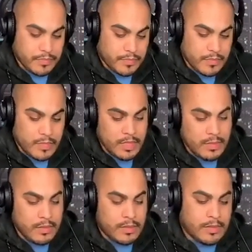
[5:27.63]

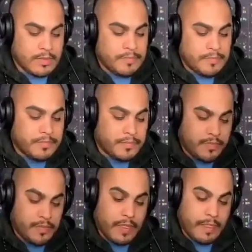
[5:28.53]

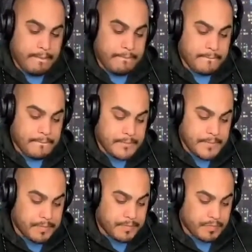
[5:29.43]
[no speech]